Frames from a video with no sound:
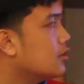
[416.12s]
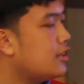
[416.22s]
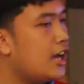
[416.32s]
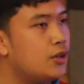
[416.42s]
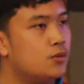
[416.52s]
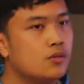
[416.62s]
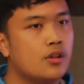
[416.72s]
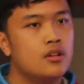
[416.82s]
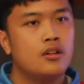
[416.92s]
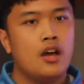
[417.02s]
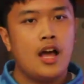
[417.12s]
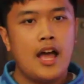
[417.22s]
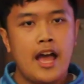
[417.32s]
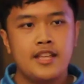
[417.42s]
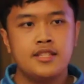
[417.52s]
Now,
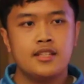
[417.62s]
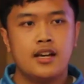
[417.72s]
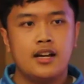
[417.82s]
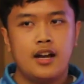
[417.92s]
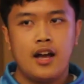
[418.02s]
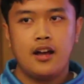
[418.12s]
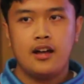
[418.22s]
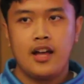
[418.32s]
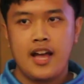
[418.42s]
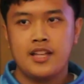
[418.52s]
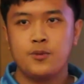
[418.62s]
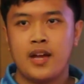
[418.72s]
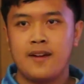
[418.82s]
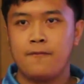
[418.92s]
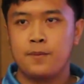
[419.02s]
as we
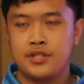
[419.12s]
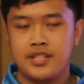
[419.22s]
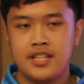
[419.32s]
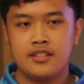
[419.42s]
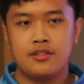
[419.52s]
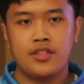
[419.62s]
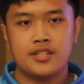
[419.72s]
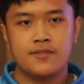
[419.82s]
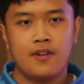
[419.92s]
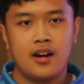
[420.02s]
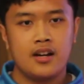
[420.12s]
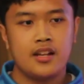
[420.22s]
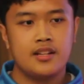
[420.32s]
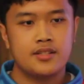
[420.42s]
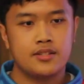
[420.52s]
have proceeded thus far
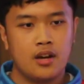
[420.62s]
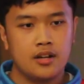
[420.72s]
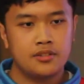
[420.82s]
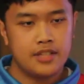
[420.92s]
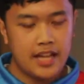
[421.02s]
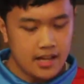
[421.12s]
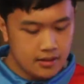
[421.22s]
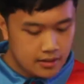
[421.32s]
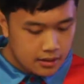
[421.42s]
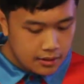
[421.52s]
in this talk today,